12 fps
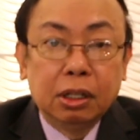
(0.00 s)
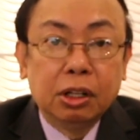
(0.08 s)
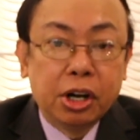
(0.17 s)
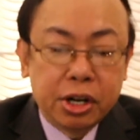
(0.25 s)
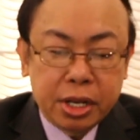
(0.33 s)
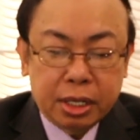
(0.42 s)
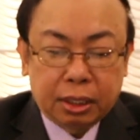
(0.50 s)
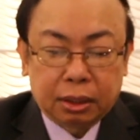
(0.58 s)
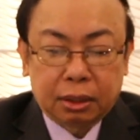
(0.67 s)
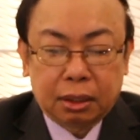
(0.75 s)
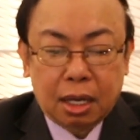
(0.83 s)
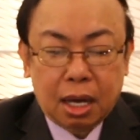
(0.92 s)
learning
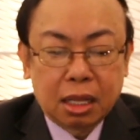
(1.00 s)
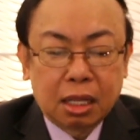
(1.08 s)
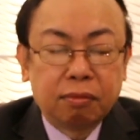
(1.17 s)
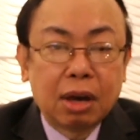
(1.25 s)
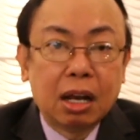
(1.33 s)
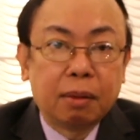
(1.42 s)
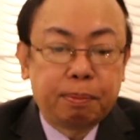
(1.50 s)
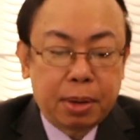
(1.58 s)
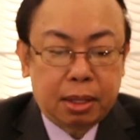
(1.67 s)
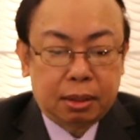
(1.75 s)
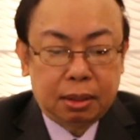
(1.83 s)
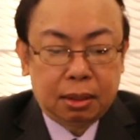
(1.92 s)
and
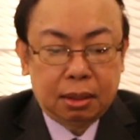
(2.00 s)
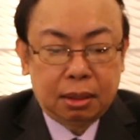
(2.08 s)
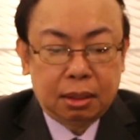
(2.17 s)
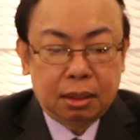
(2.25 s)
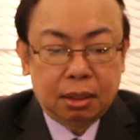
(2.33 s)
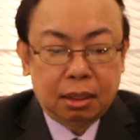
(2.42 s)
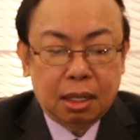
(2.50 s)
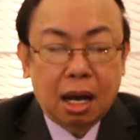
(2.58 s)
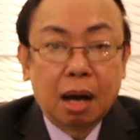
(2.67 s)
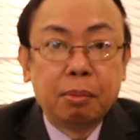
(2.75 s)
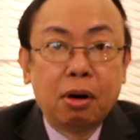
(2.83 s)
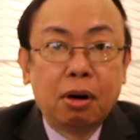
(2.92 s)
development
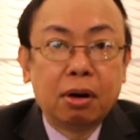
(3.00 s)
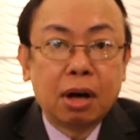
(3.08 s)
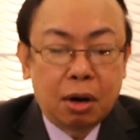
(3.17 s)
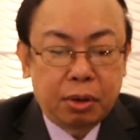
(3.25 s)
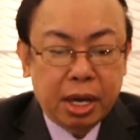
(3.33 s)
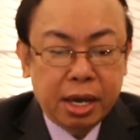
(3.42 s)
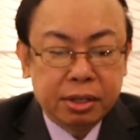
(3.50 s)
among our